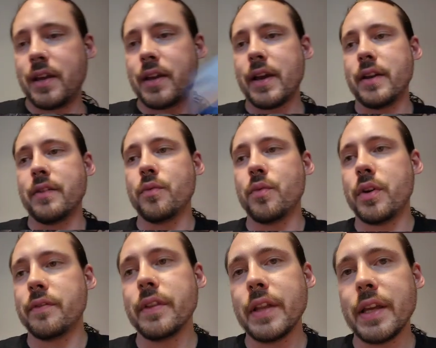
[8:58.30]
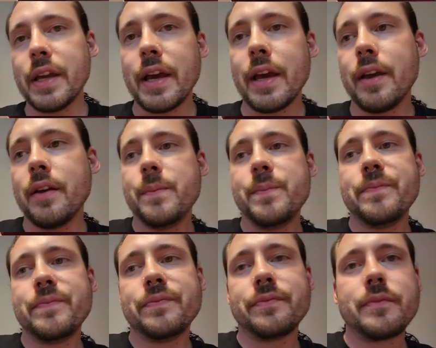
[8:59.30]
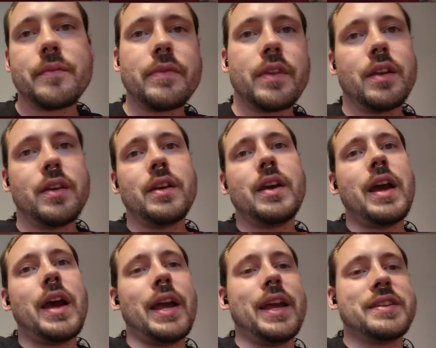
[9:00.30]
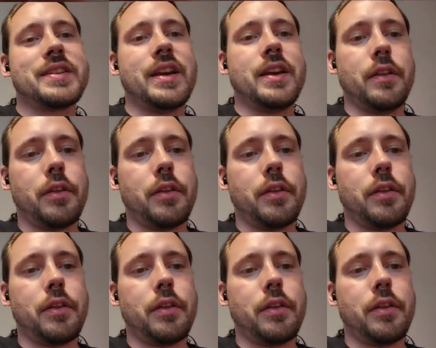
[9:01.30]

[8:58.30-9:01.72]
kind of one of the, I guess, kind of